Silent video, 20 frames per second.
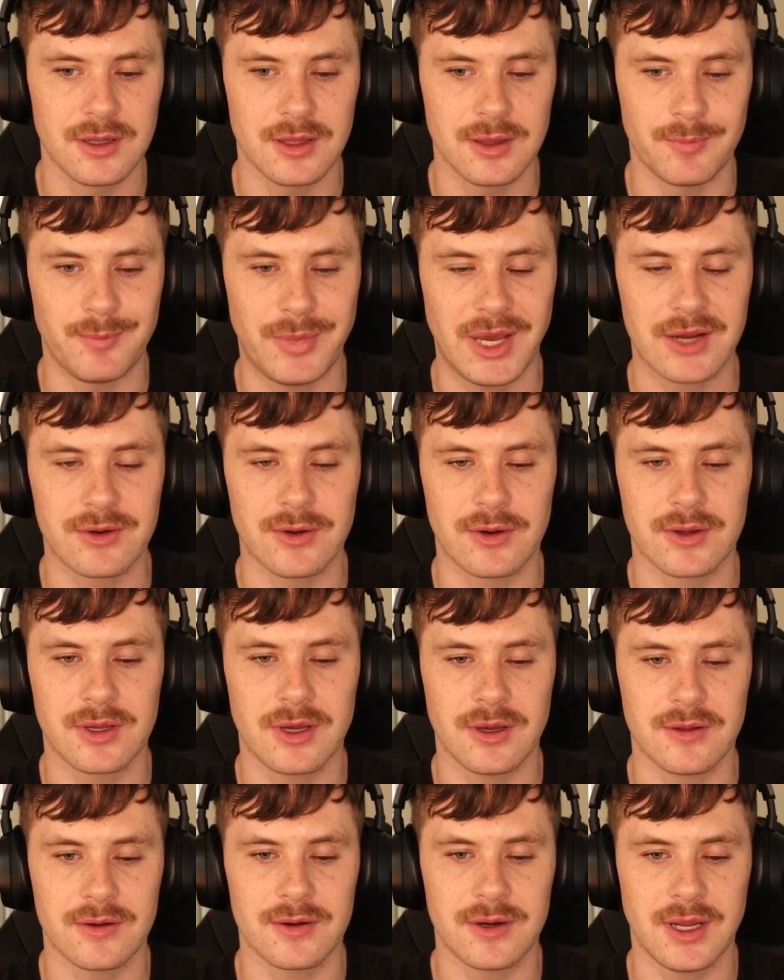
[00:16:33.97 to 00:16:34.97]
background
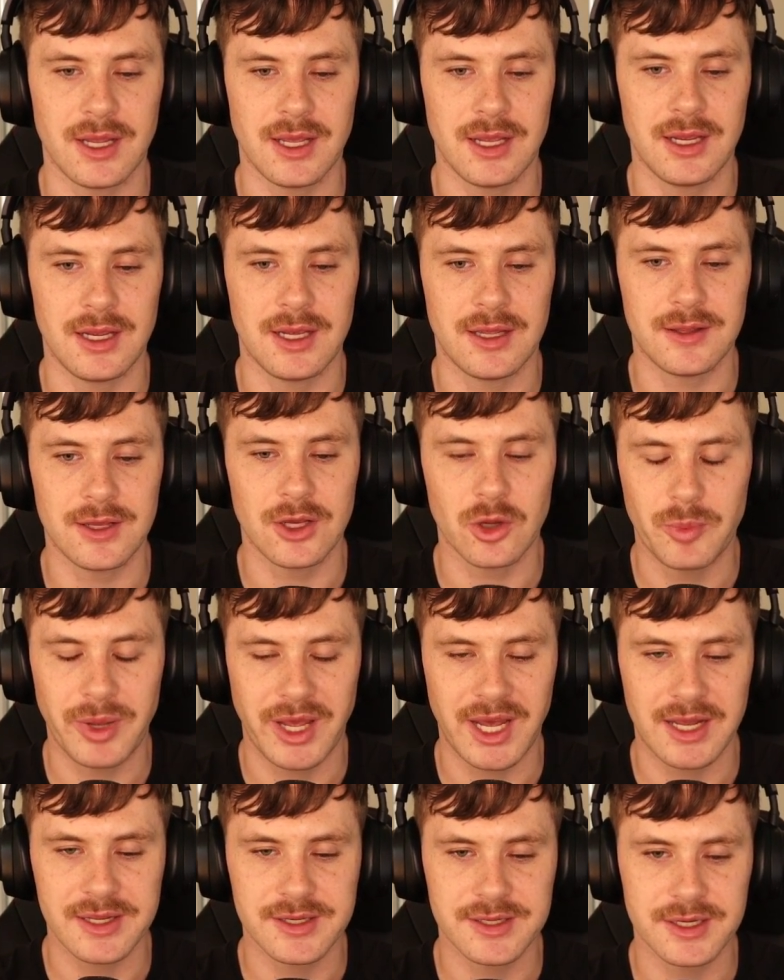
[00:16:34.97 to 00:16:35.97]
color, and the
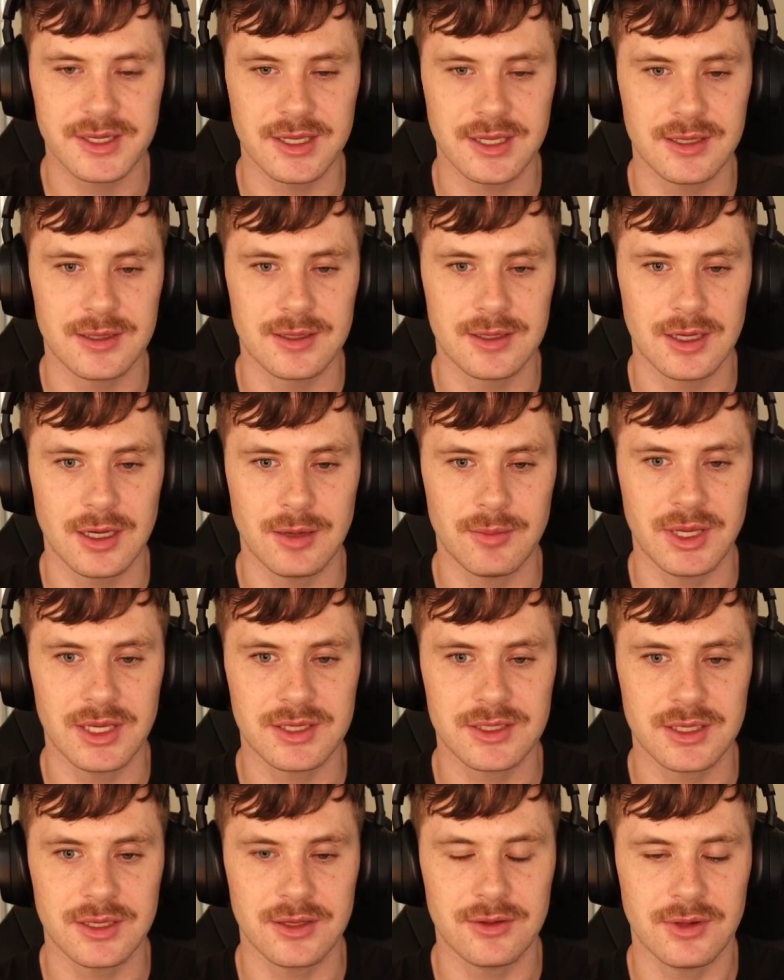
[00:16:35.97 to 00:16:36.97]
opacity.
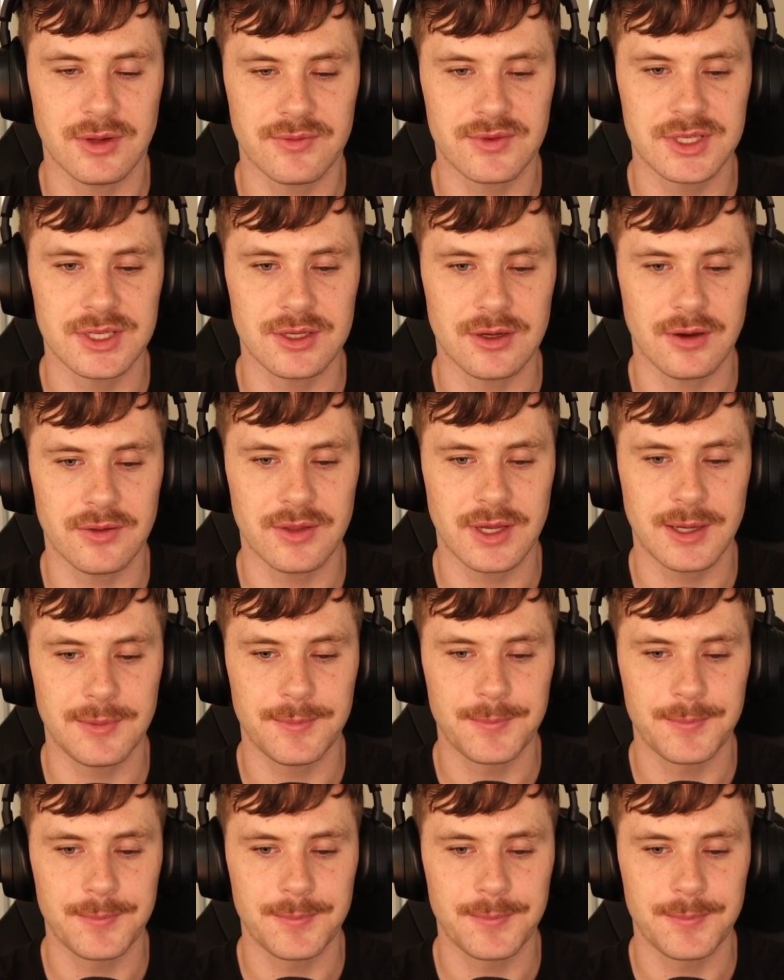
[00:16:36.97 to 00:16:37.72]
Amazing. You love to see all of that.